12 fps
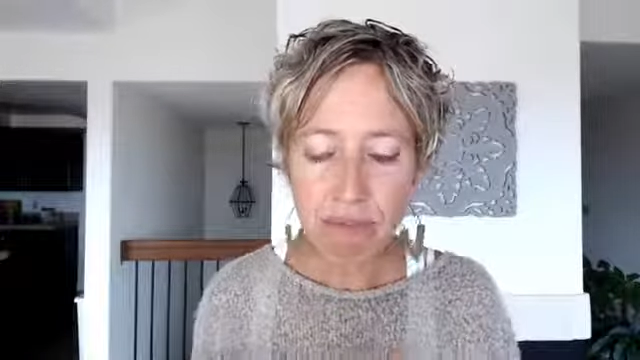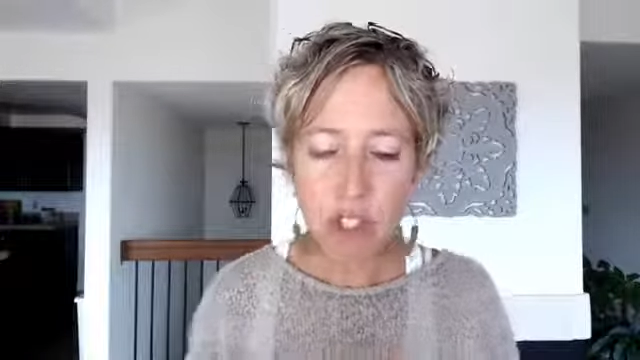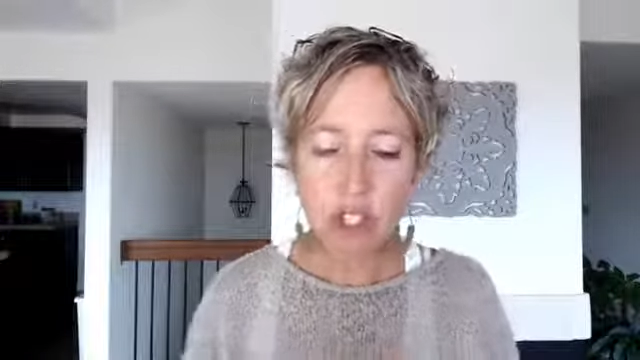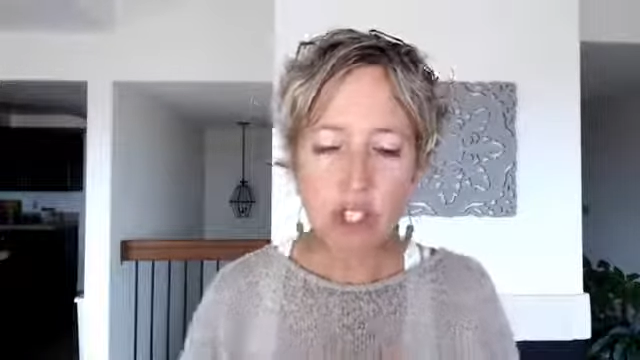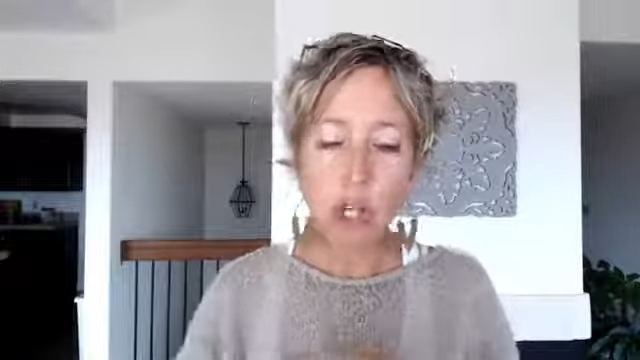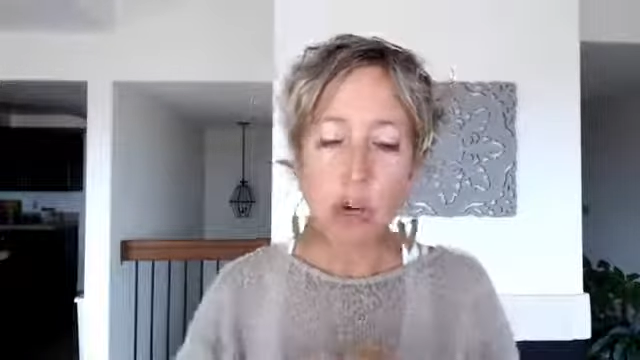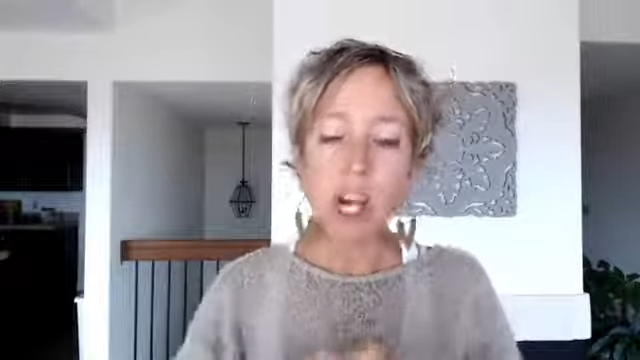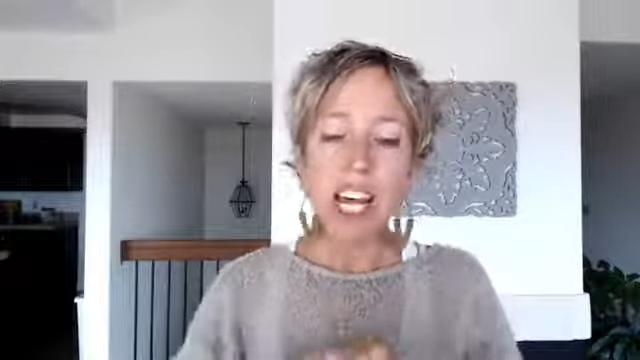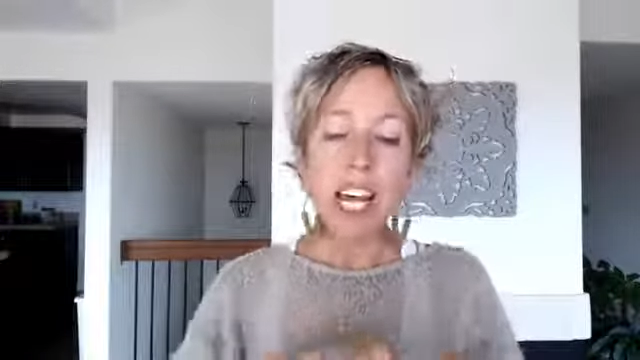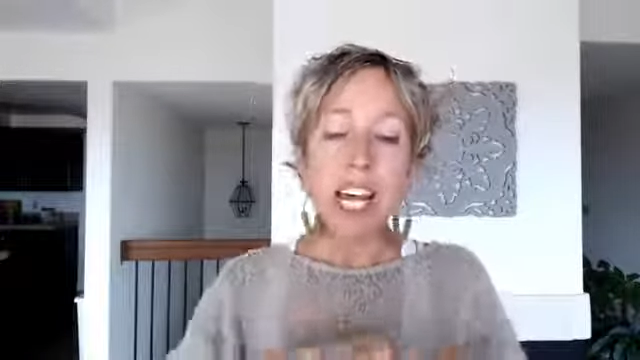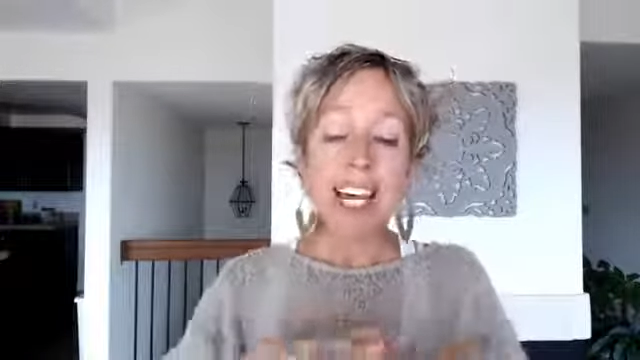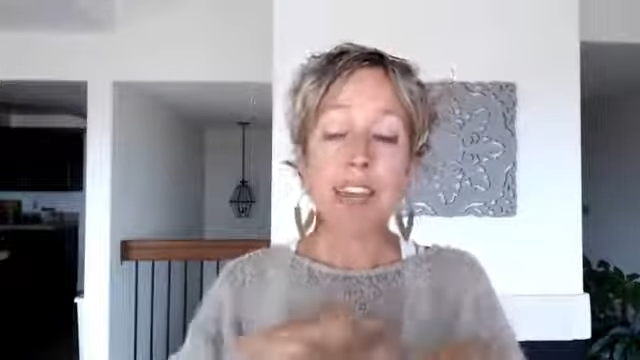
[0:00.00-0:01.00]
So
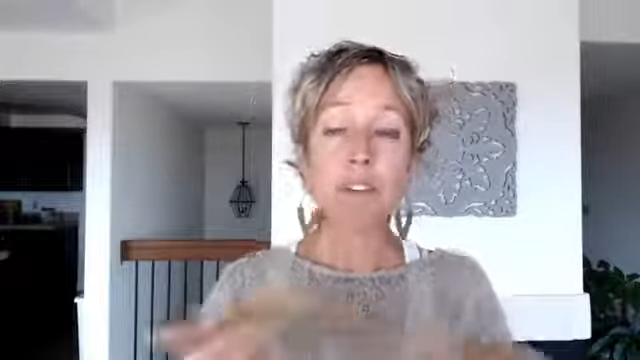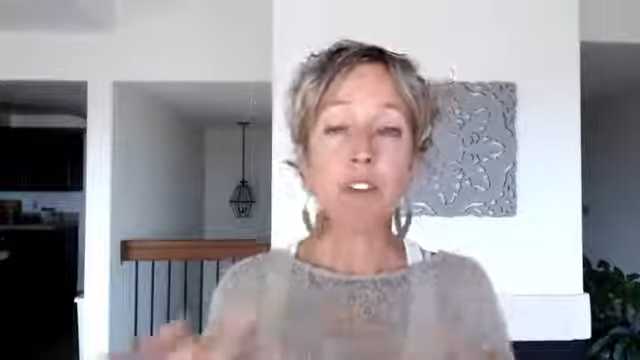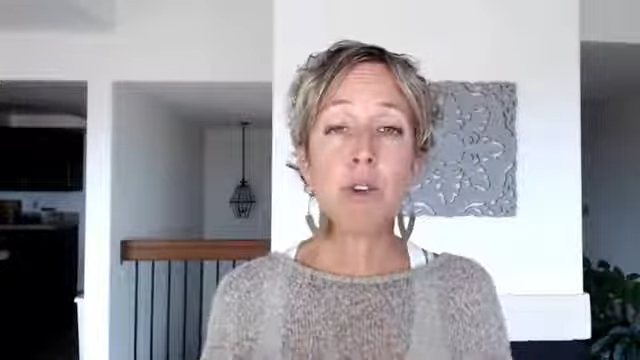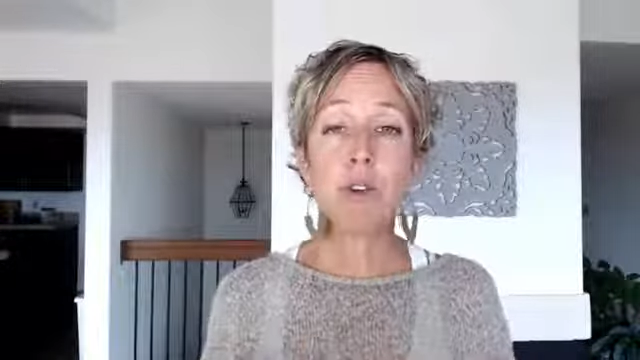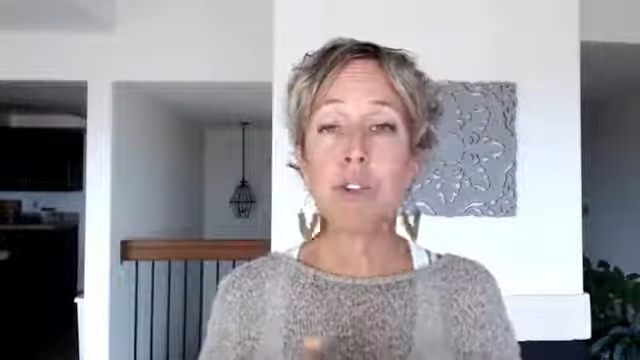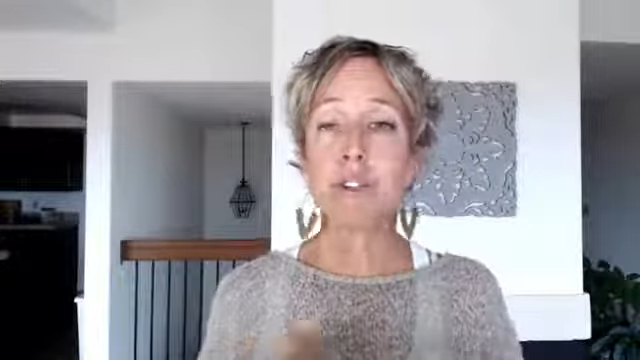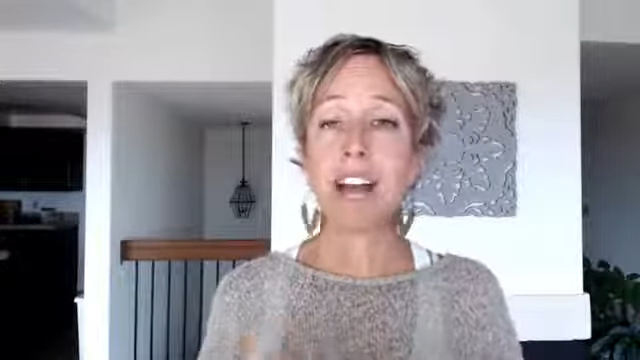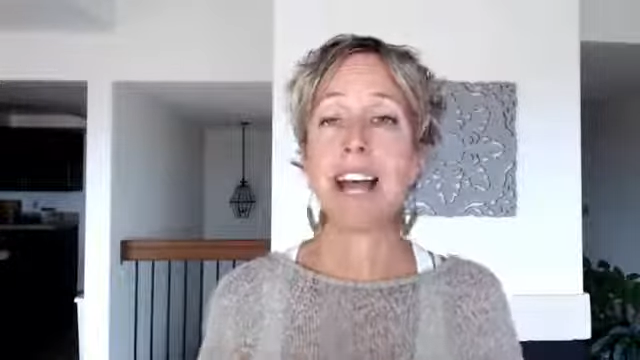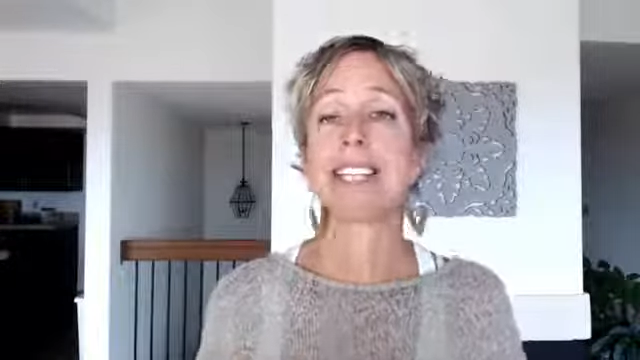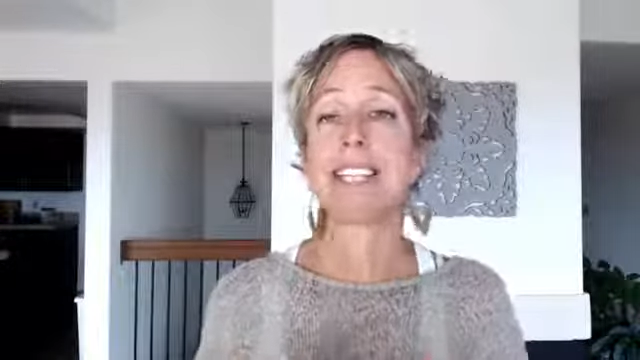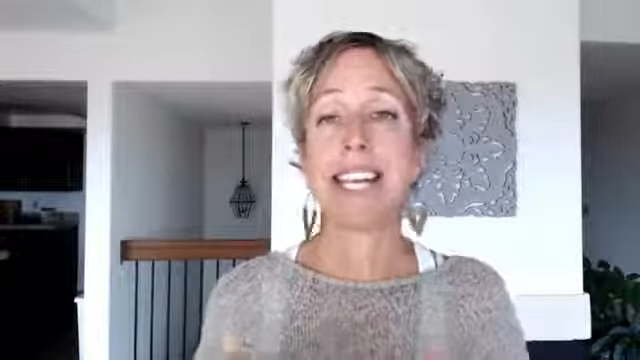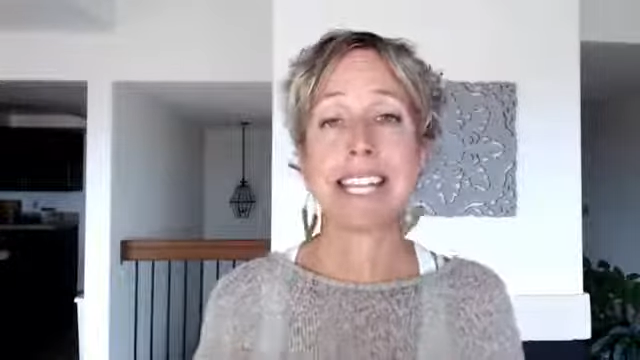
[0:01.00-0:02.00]
if you do
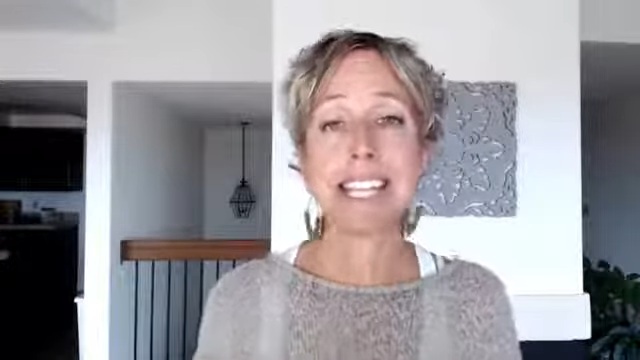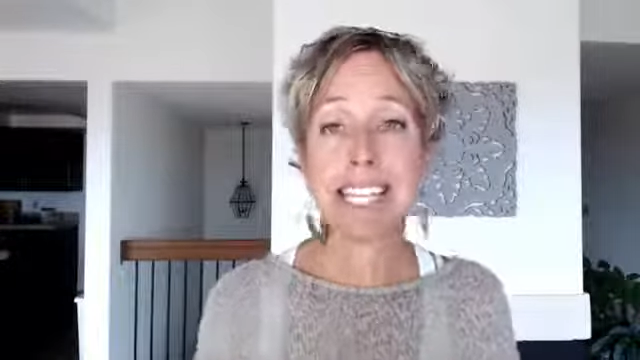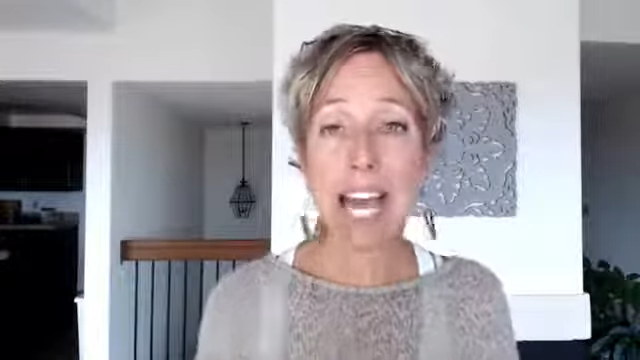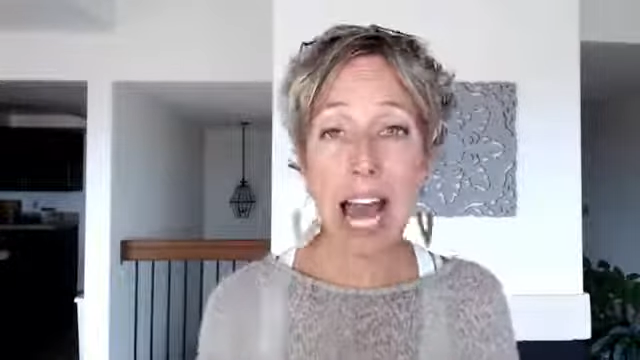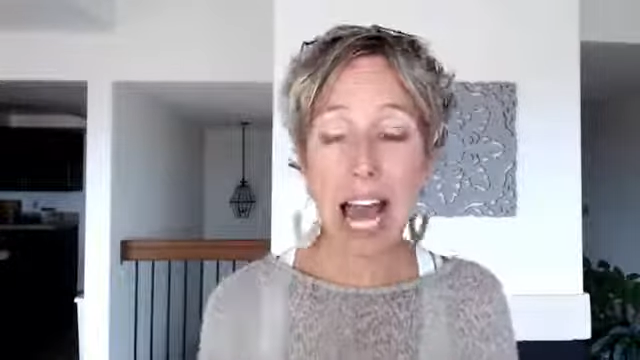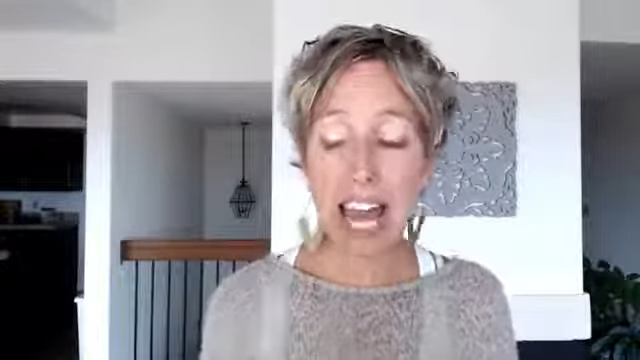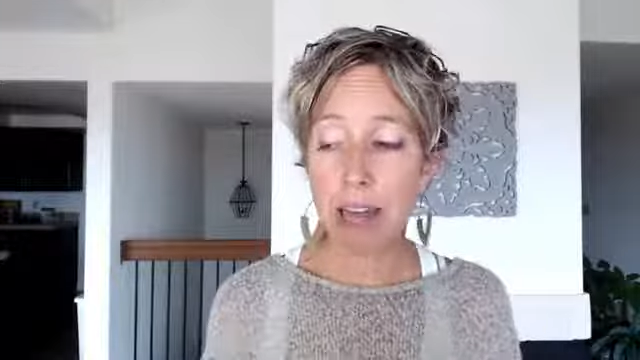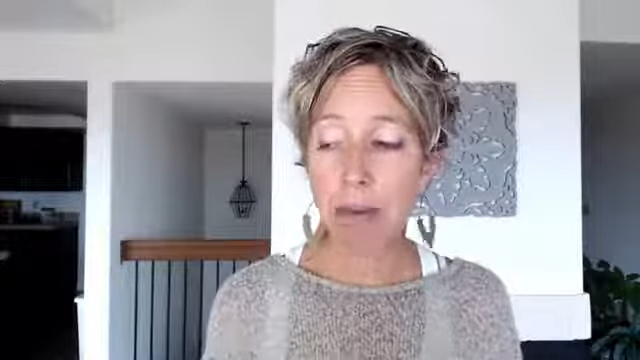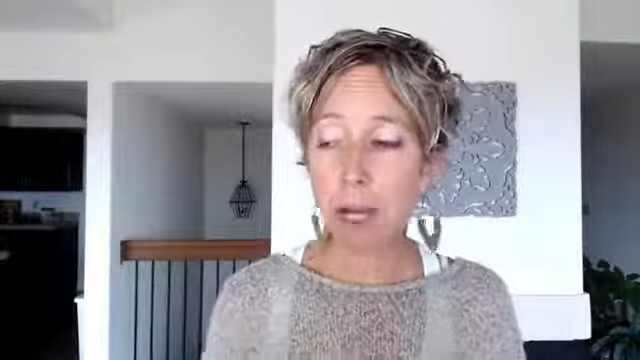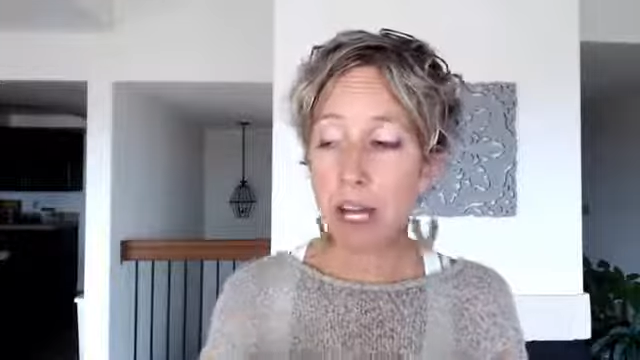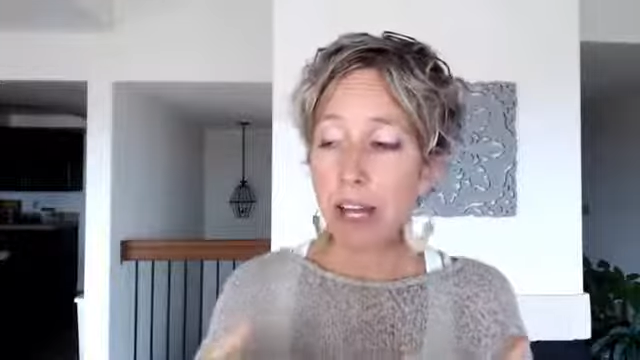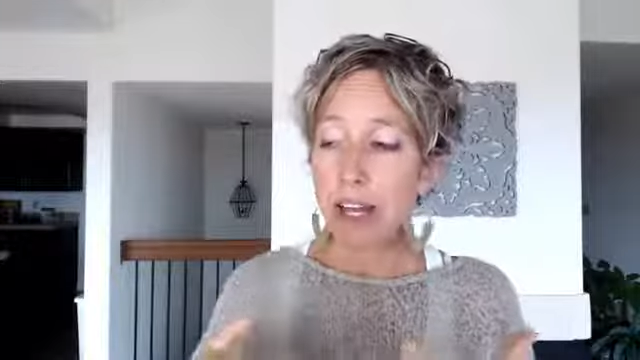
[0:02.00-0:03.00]
not take the time